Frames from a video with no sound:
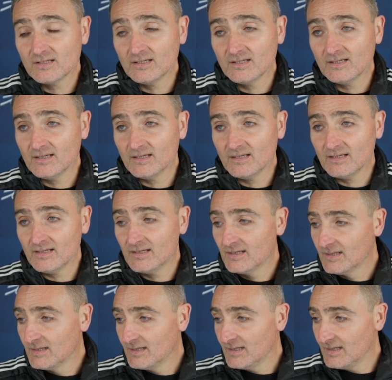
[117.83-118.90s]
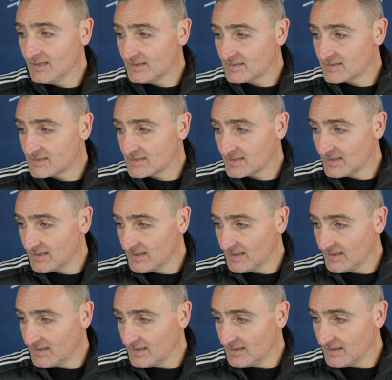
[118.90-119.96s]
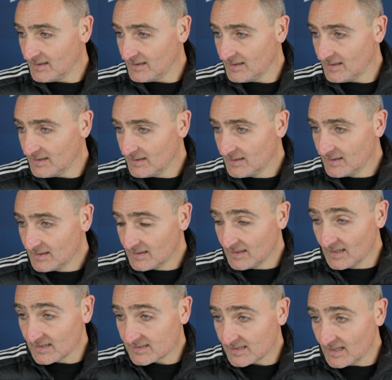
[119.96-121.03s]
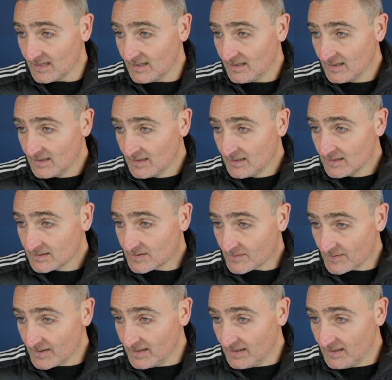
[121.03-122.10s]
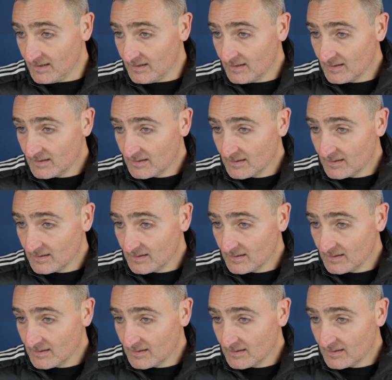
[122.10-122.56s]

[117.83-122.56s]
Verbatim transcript: Uh, uh, they say three